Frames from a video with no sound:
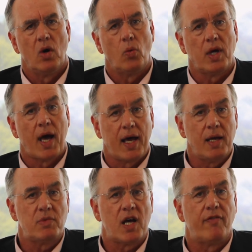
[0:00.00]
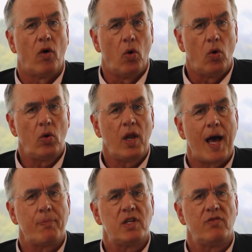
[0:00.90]
We aim to have all
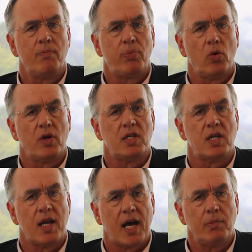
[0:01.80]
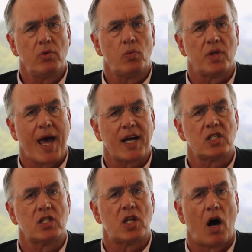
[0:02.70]
Aptiv employees enabled with
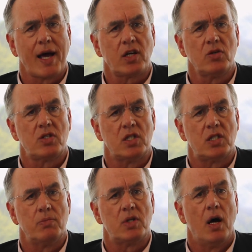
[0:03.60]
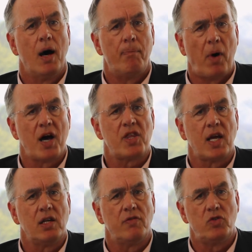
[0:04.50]
access to ICON systems by the
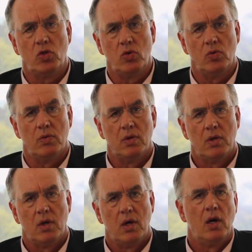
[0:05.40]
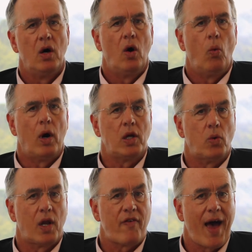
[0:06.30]
end of June. While you
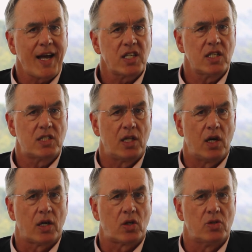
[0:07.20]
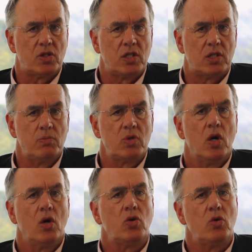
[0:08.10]
will have access to the ICON systems,
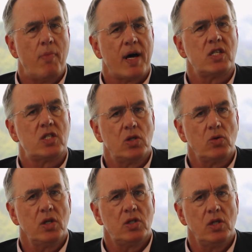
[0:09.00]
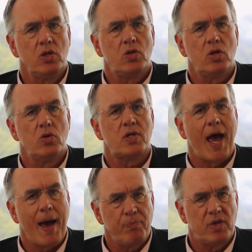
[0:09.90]
you may still continue to use
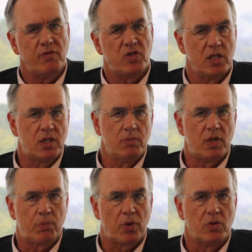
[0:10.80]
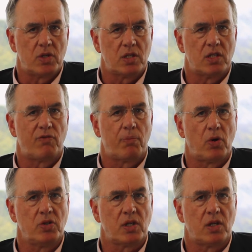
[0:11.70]
Aptiv systems and processes for
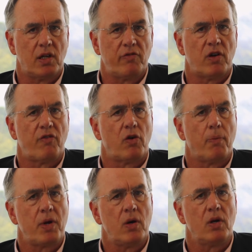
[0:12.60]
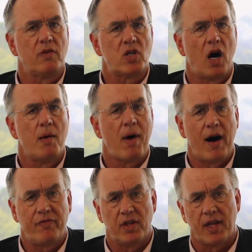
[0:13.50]
project delivery for a period of time
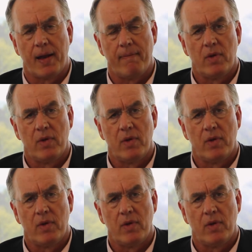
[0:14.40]
after that.